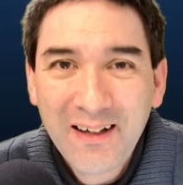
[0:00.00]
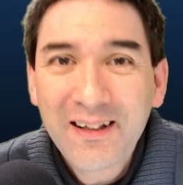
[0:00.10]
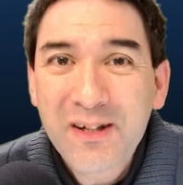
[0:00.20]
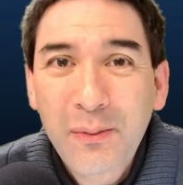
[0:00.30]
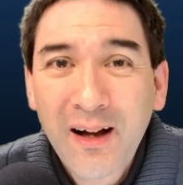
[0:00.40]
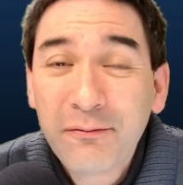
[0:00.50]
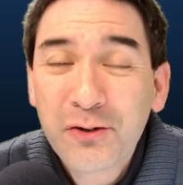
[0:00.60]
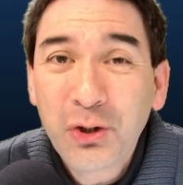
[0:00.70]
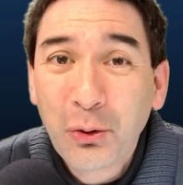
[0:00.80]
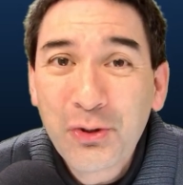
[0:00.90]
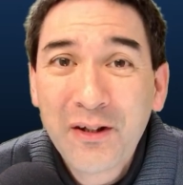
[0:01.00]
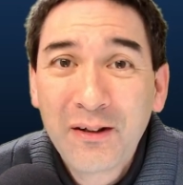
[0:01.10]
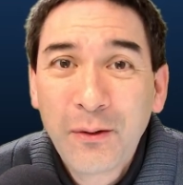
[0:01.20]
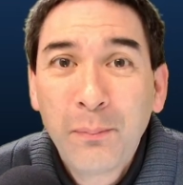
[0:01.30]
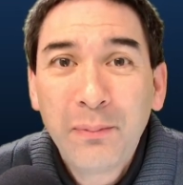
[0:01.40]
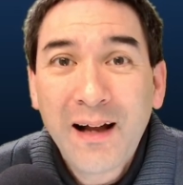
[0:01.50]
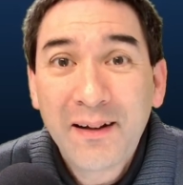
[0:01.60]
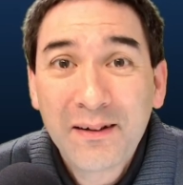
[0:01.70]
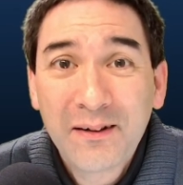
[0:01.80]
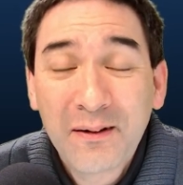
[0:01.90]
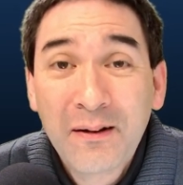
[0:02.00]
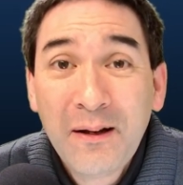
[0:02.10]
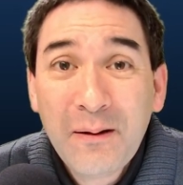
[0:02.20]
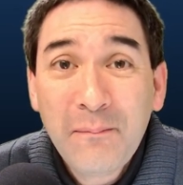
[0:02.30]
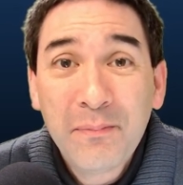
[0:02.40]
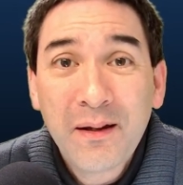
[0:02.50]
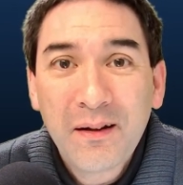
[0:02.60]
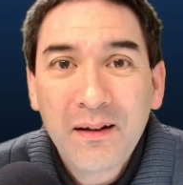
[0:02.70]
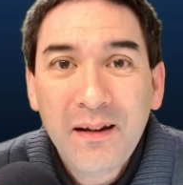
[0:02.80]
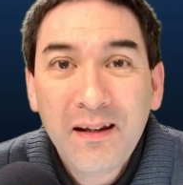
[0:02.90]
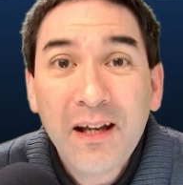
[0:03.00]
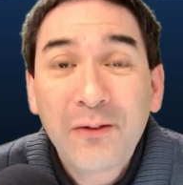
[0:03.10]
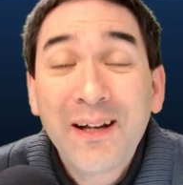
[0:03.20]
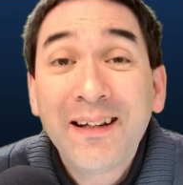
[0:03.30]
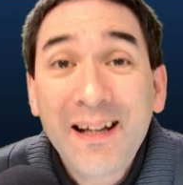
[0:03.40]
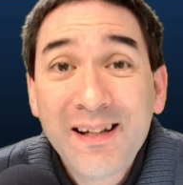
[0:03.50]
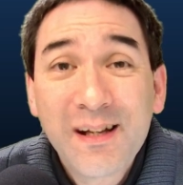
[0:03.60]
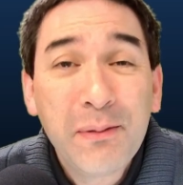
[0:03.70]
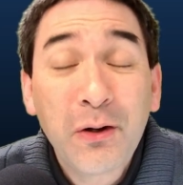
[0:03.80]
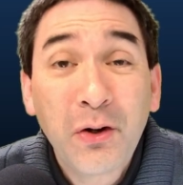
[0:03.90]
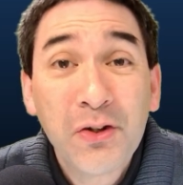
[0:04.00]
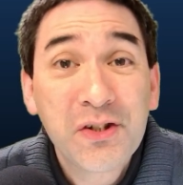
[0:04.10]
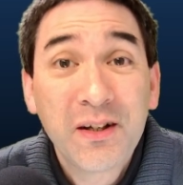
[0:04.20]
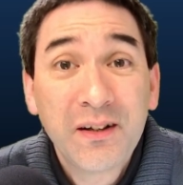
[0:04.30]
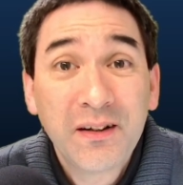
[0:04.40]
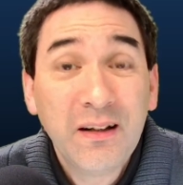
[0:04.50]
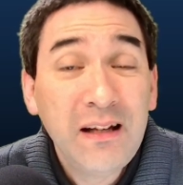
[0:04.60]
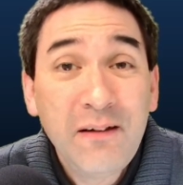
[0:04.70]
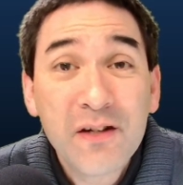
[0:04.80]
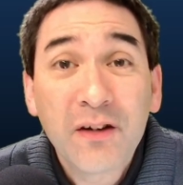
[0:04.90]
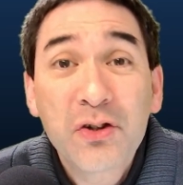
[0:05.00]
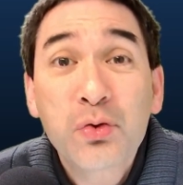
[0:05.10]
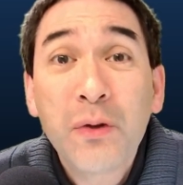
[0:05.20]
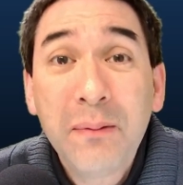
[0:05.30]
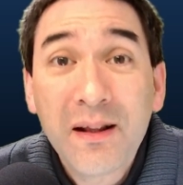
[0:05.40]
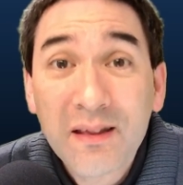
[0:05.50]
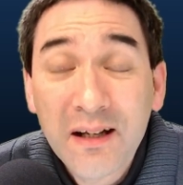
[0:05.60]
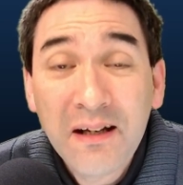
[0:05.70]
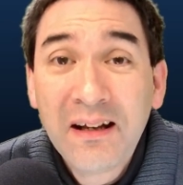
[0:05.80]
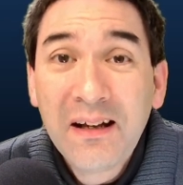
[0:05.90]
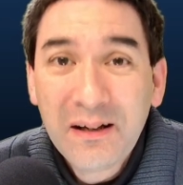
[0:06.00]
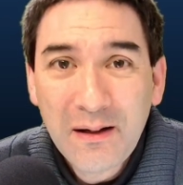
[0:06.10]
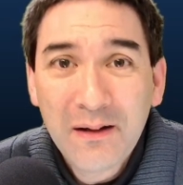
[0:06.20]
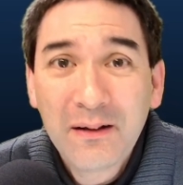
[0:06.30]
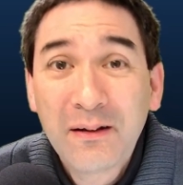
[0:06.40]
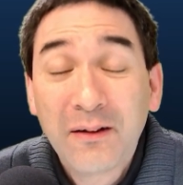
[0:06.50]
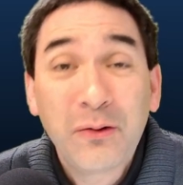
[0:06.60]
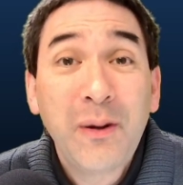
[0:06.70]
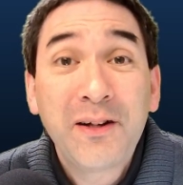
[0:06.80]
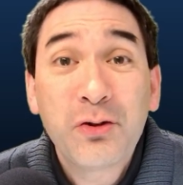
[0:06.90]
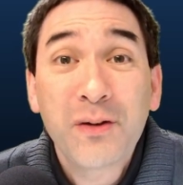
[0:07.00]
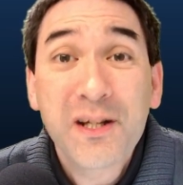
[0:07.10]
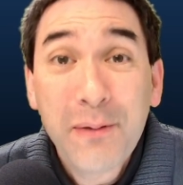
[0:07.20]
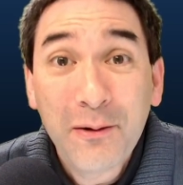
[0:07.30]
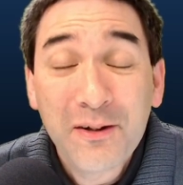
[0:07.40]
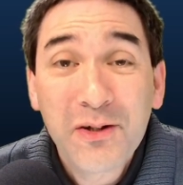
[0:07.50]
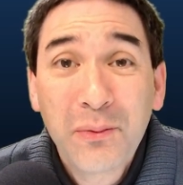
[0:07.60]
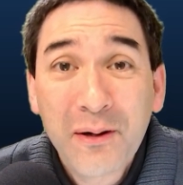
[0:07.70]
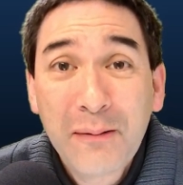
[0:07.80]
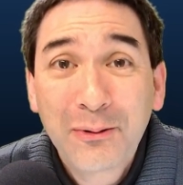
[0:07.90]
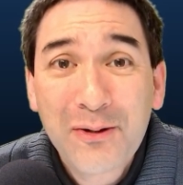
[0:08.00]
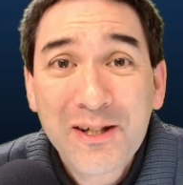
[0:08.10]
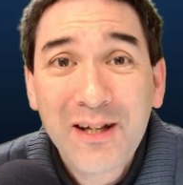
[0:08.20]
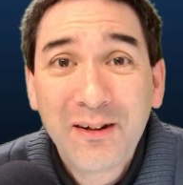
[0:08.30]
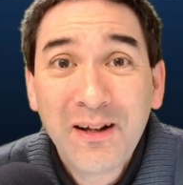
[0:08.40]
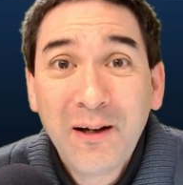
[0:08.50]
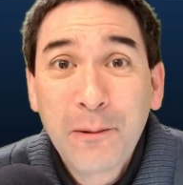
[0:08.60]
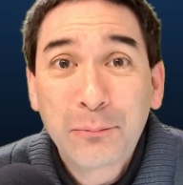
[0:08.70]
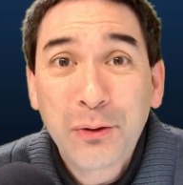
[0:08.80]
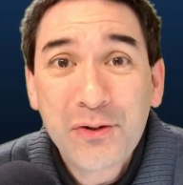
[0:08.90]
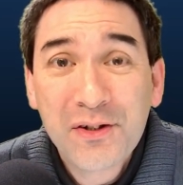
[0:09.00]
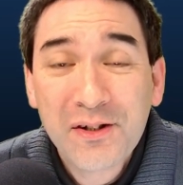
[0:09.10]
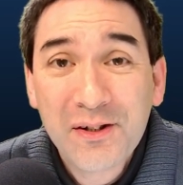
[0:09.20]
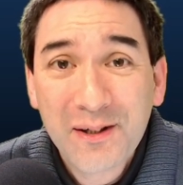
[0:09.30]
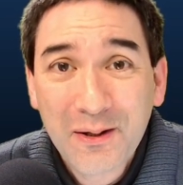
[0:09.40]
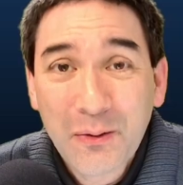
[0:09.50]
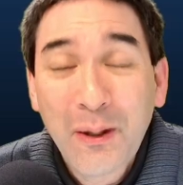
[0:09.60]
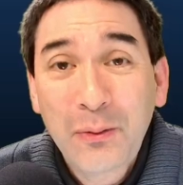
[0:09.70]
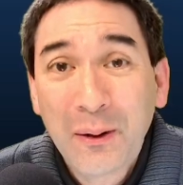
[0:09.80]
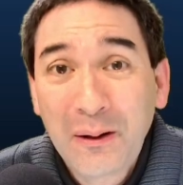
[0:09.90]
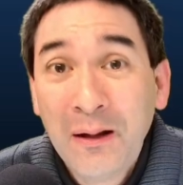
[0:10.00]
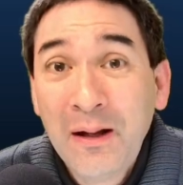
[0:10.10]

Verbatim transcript: And that's why I've chosen the plant uh, mm, densa because uh, the leaves are extremely thin and uh, quite transparent. So we're able to see the processes uh, quite well.